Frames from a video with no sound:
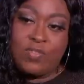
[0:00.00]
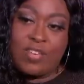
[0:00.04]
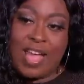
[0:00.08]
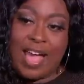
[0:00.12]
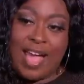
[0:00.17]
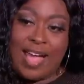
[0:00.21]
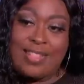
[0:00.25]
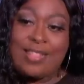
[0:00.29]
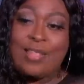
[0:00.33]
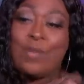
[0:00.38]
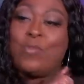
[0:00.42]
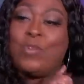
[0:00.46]
that you've
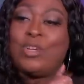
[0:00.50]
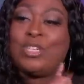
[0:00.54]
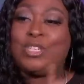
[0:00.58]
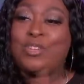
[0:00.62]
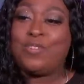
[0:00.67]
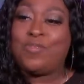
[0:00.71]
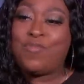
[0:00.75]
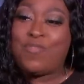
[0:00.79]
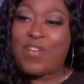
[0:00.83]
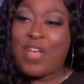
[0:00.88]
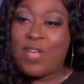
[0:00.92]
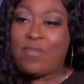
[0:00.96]
gotten, and
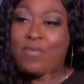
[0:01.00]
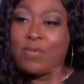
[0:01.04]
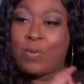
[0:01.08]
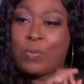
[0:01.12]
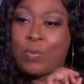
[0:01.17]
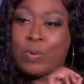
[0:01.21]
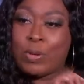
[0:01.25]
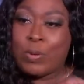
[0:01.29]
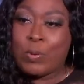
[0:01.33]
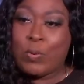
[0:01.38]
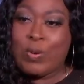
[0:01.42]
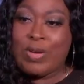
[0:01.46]
what's your
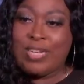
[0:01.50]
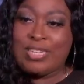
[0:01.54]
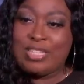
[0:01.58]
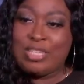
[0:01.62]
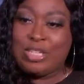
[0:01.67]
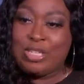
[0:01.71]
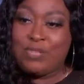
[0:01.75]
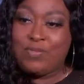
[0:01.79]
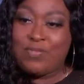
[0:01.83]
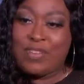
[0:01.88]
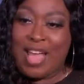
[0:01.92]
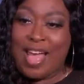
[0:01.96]
favorite
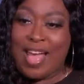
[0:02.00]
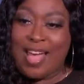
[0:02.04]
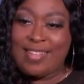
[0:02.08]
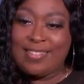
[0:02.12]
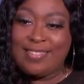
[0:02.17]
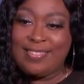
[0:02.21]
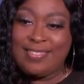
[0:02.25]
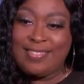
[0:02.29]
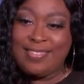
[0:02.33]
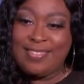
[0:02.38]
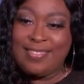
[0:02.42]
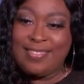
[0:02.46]
request that you've got?